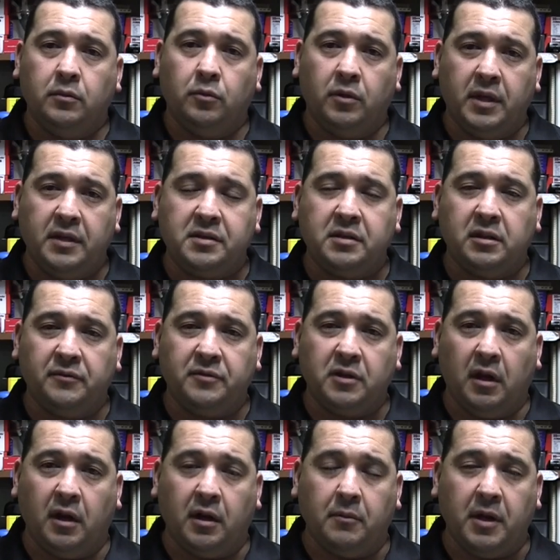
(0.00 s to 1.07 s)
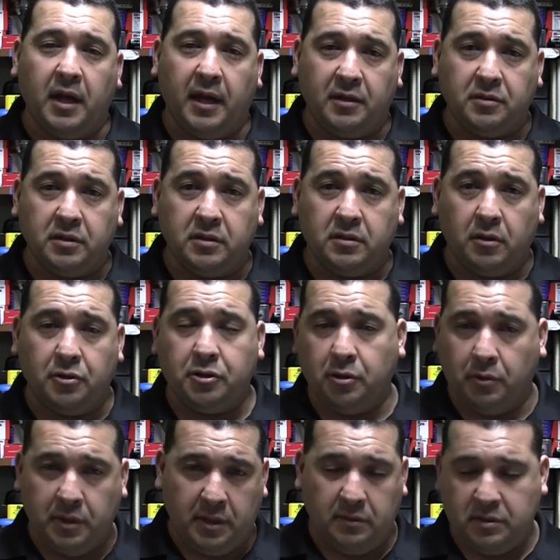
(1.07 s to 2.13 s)
Well, that's enough talk. I'm going to actually start
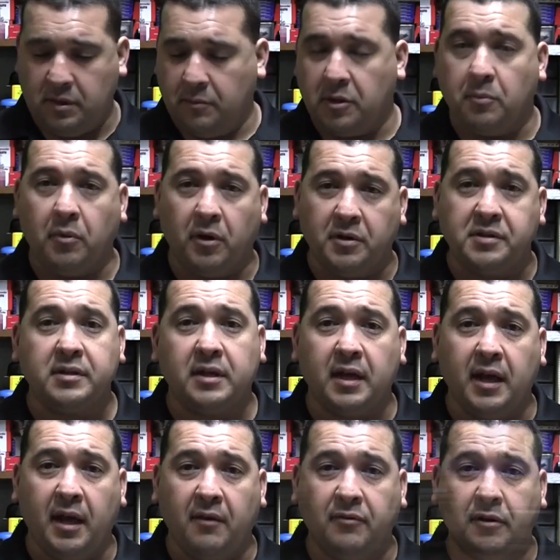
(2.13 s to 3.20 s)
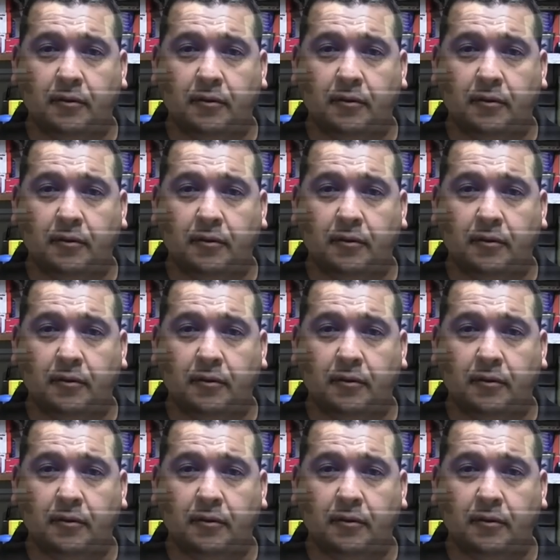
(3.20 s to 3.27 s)
showing you some of the parts that I have